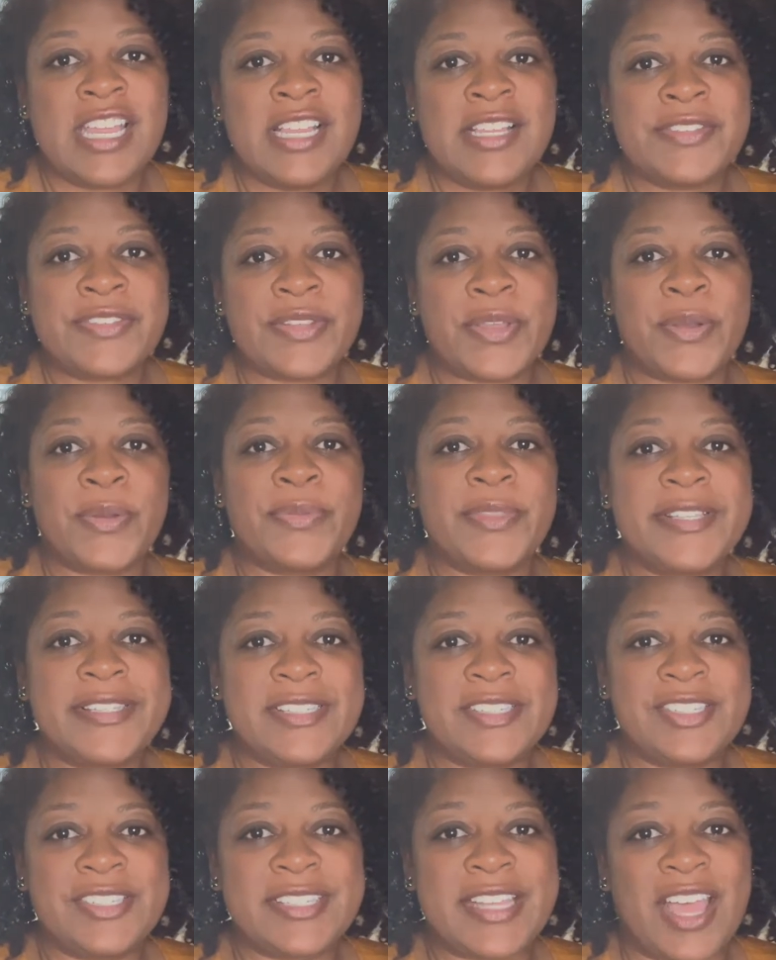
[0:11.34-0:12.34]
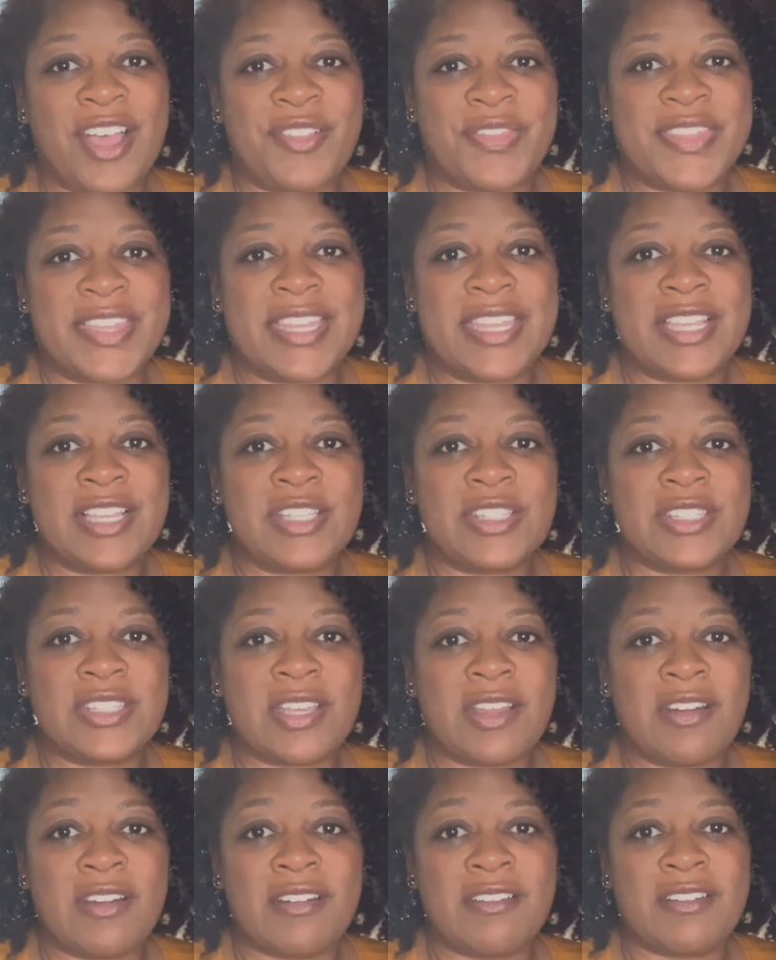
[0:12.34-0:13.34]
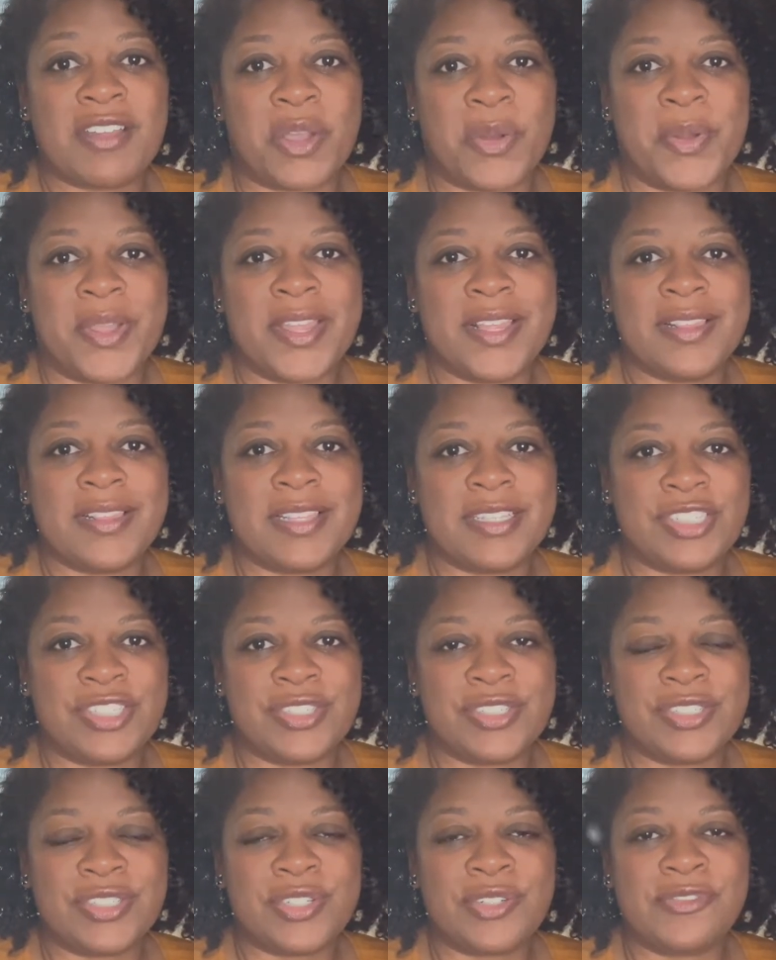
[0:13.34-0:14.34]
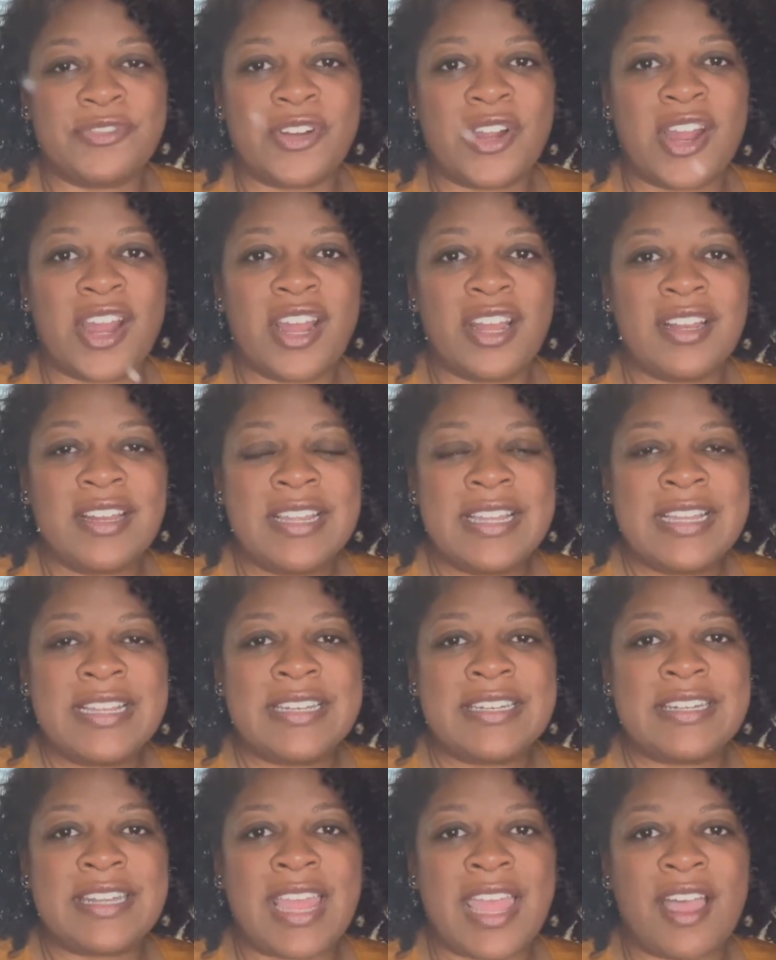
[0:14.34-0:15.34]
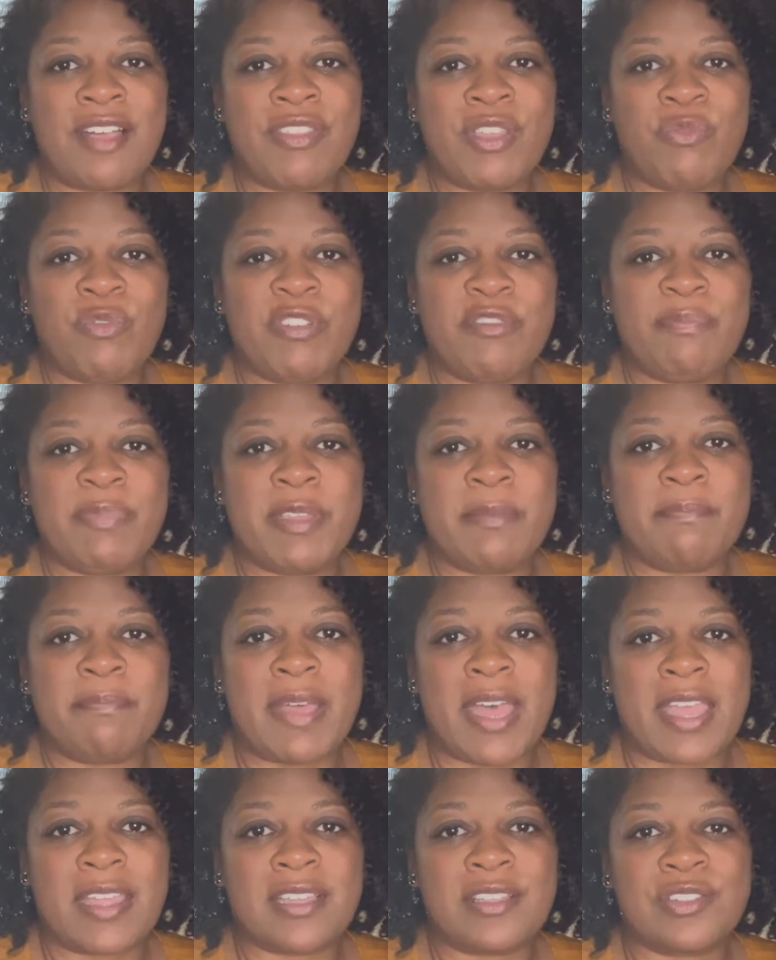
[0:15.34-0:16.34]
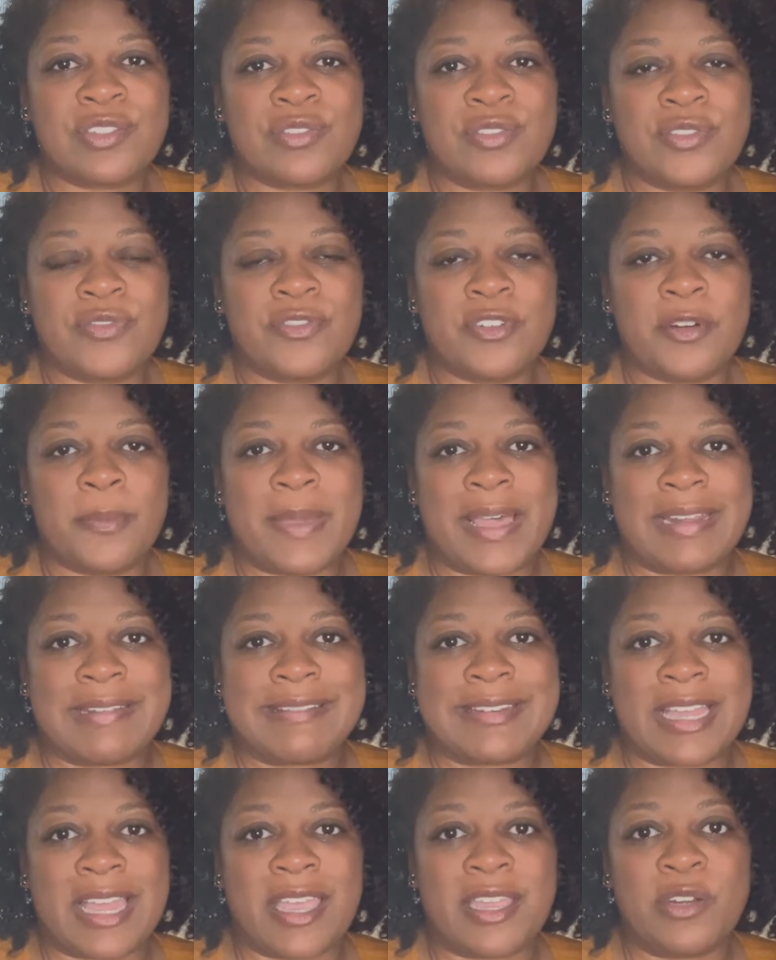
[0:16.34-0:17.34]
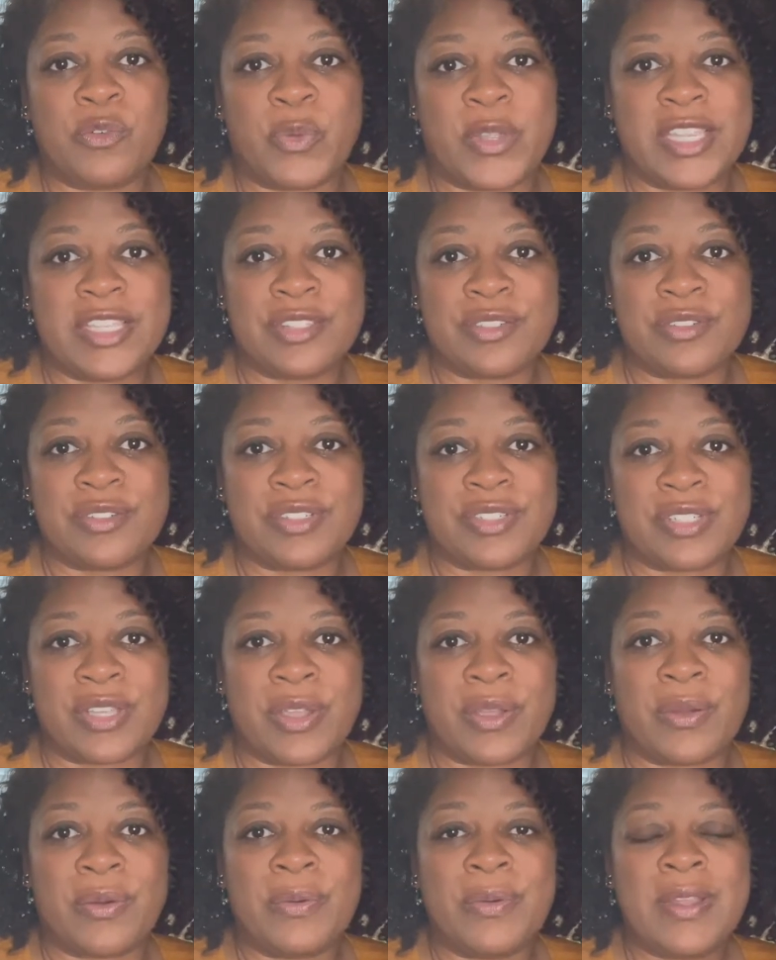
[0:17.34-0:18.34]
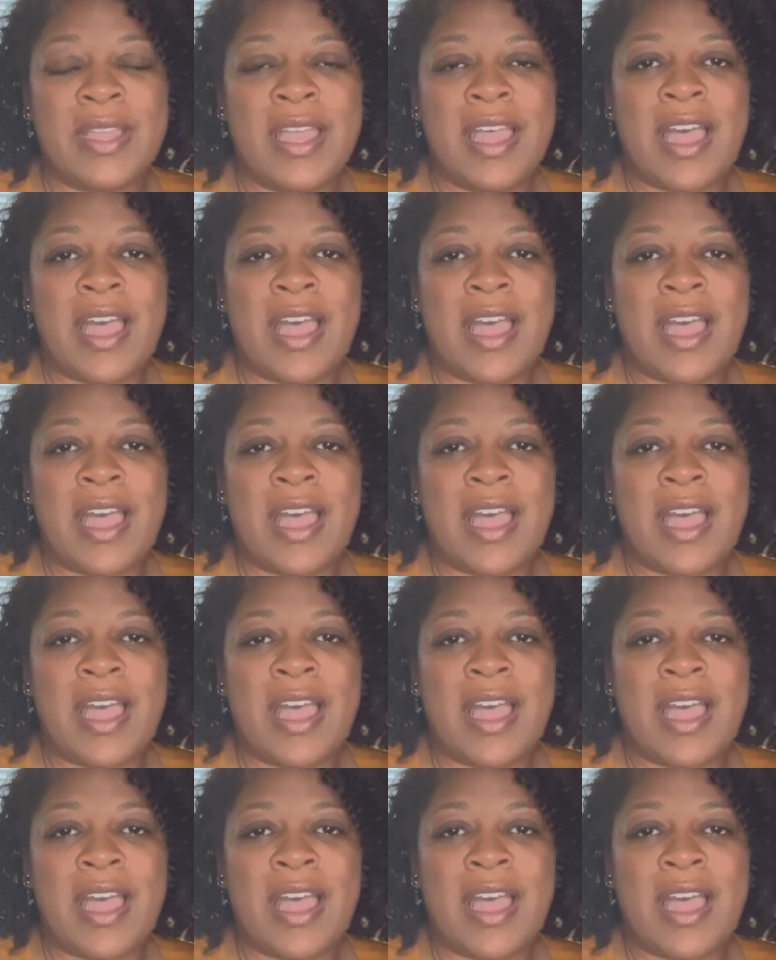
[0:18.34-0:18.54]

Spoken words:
So this is just how things are going this year so far, now that we've been back in school for about 9 weeks or so.